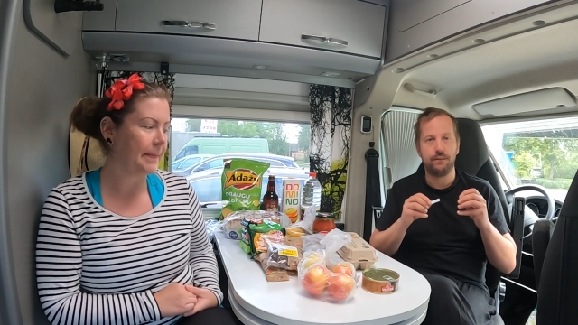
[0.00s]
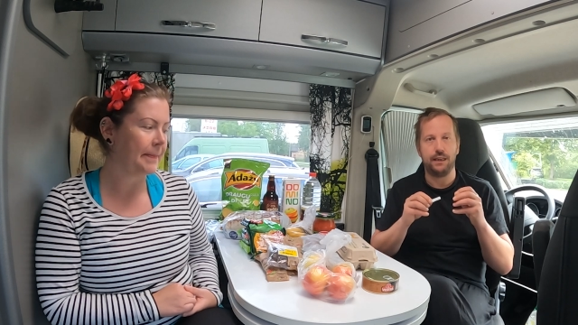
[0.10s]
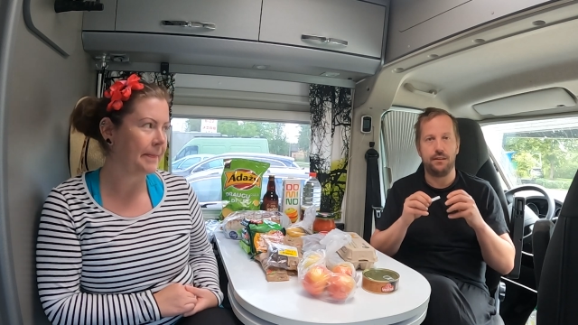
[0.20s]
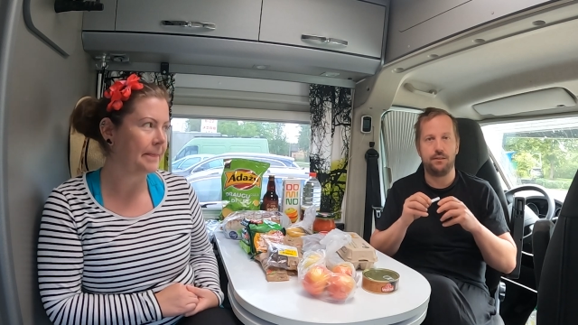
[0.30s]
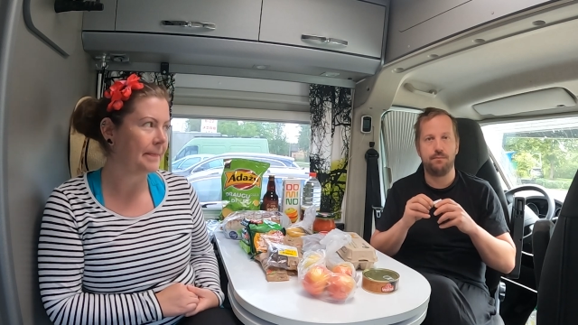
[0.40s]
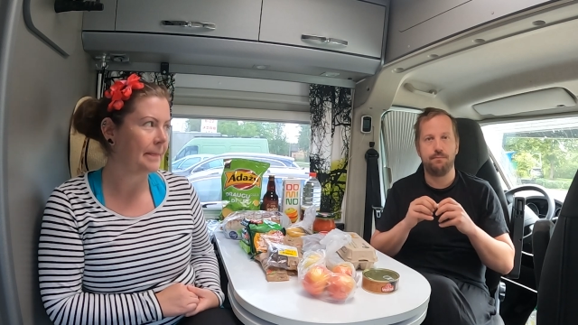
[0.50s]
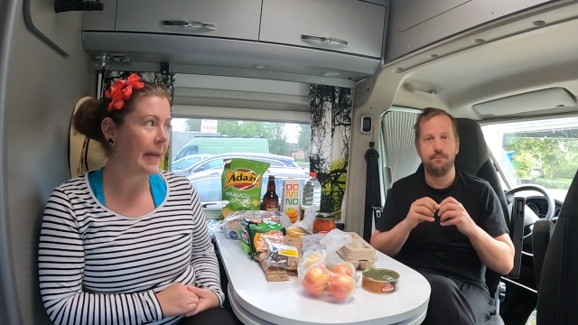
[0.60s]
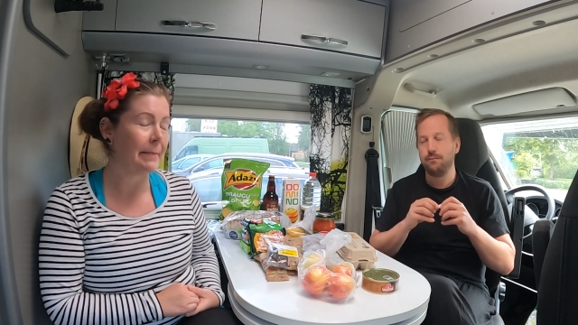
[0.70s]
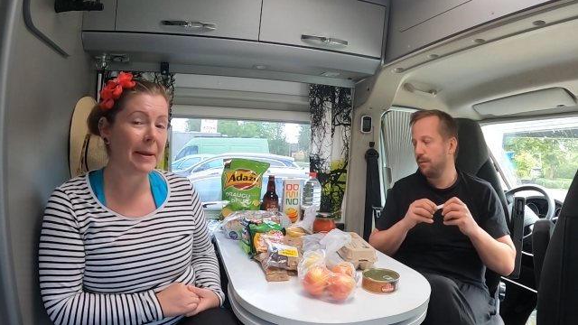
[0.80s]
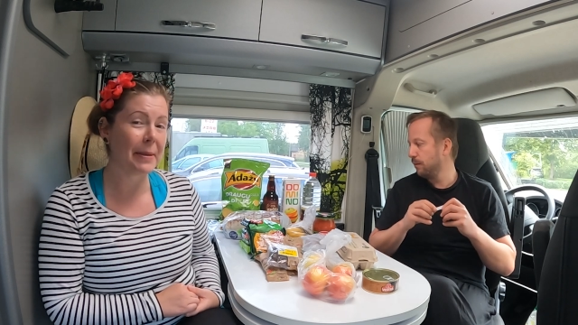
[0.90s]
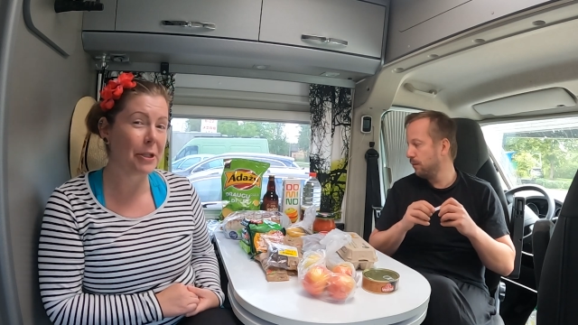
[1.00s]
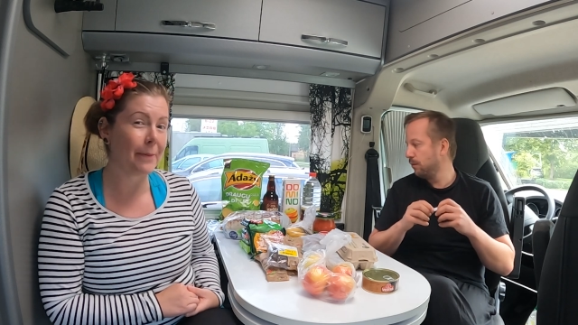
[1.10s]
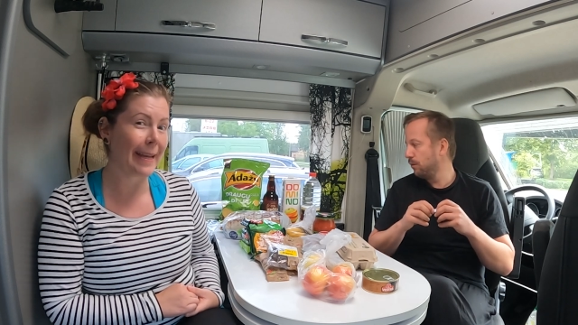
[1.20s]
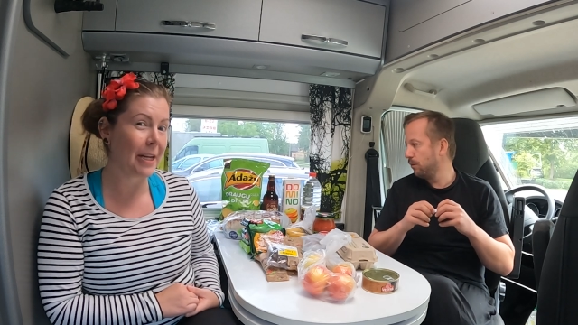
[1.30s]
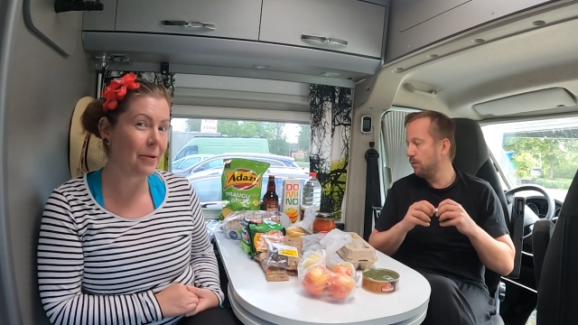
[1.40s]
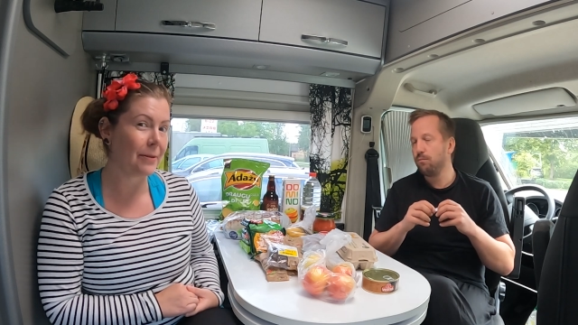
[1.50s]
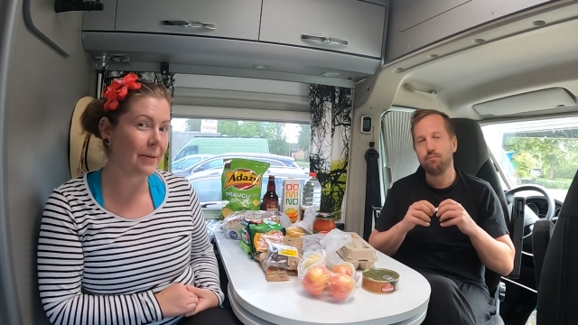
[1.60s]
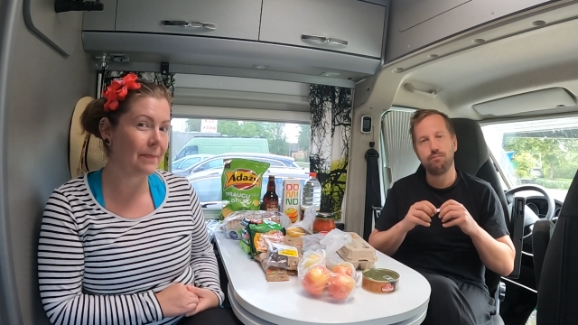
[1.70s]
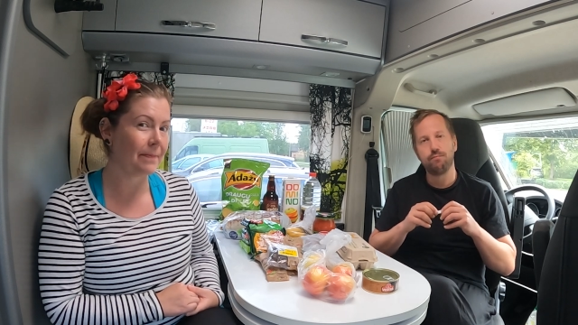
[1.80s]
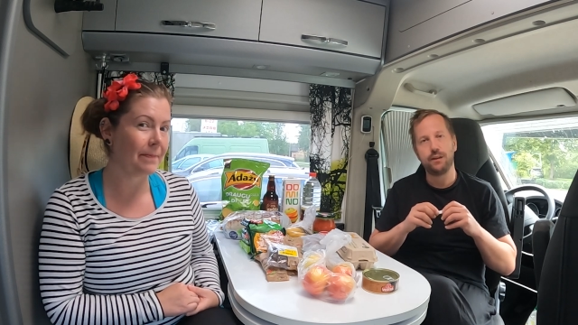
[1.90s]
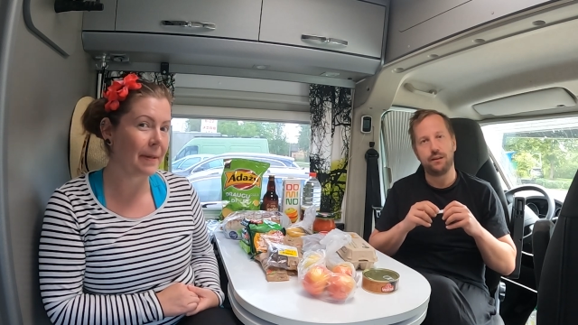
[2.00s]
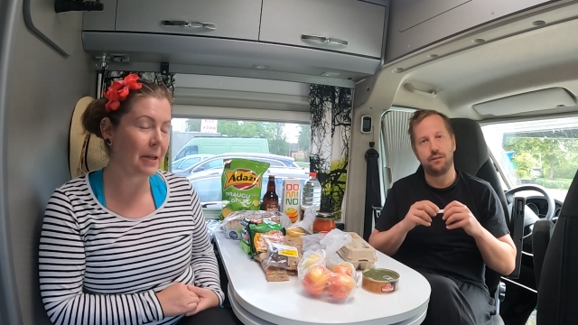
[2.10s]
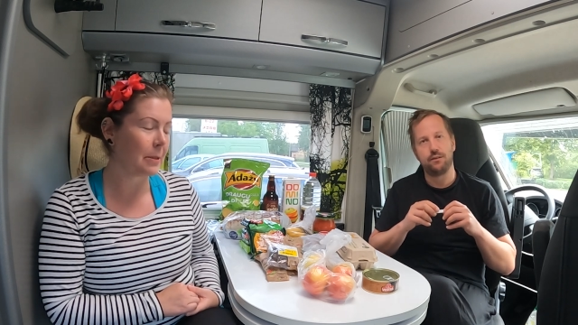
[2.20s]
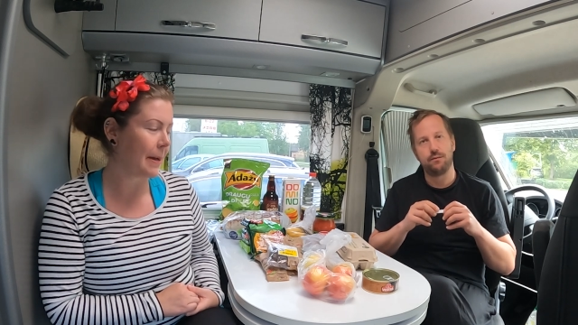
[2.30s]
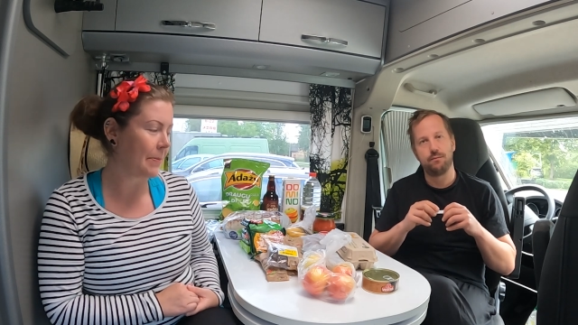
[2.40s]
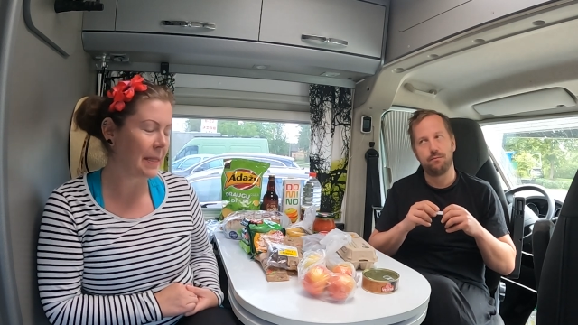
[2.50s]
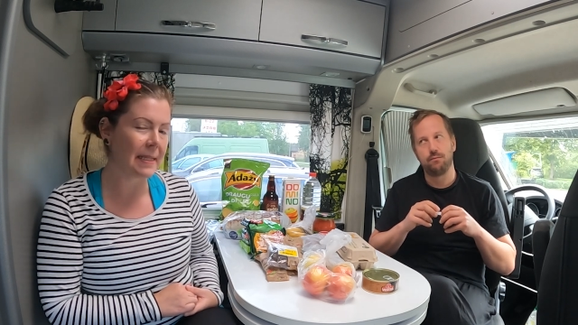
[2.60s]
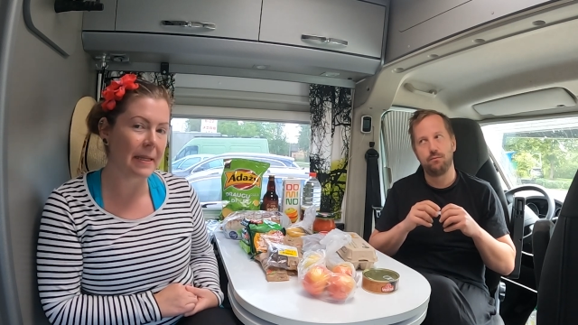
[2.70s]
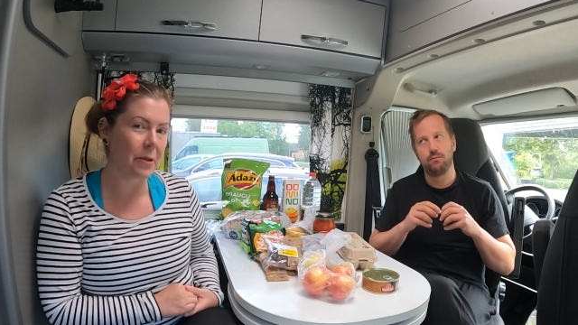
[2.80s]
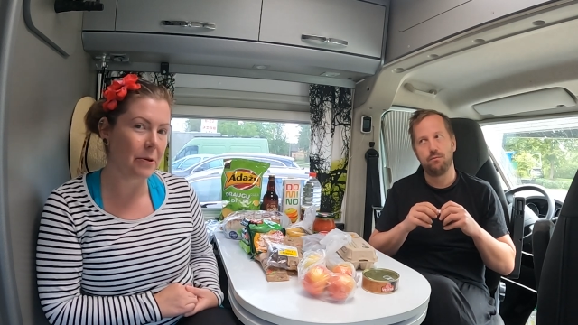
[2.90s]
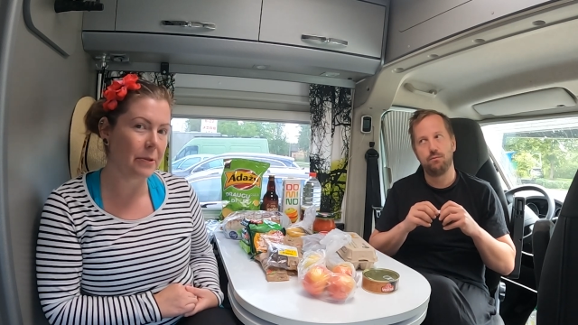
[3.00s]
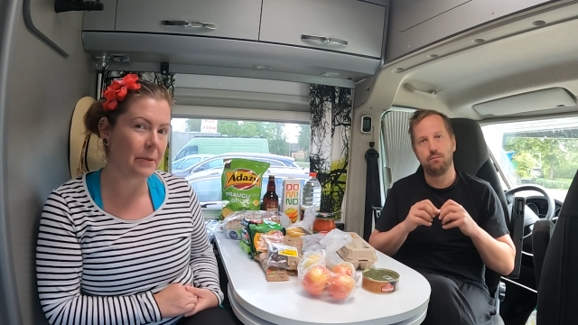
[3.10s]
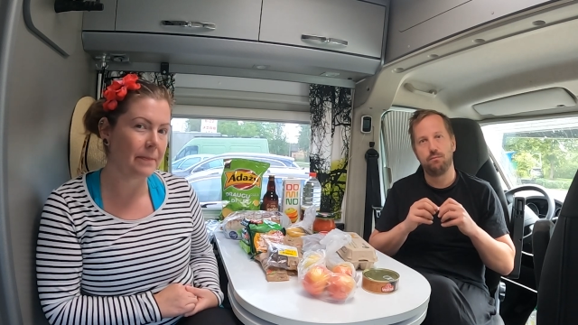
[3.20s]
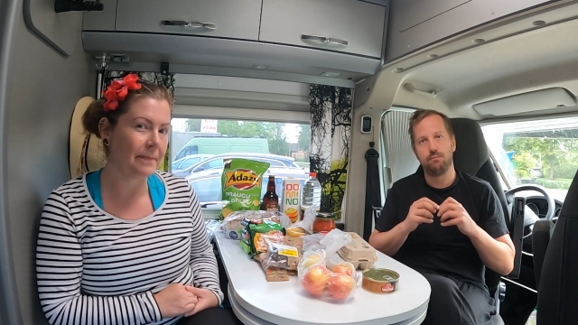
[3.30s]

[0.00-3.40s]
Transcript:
Speaker 1: Yes. And maybe tomatoes. Yes. Because we are missing those.